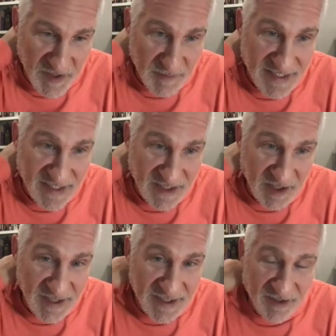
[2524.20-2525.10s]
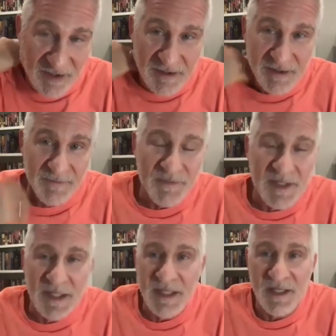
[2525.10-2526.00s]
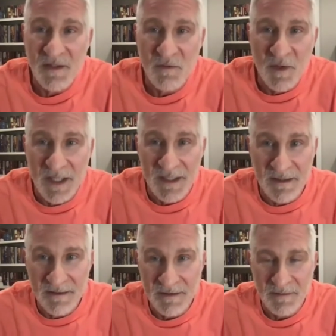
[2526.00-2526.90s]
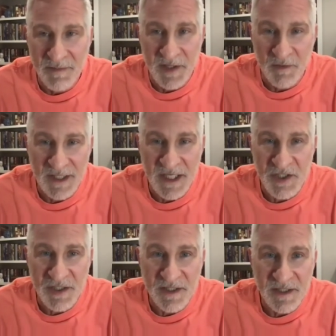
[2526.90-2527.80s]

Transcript: made it clear that he doesn't want better relations.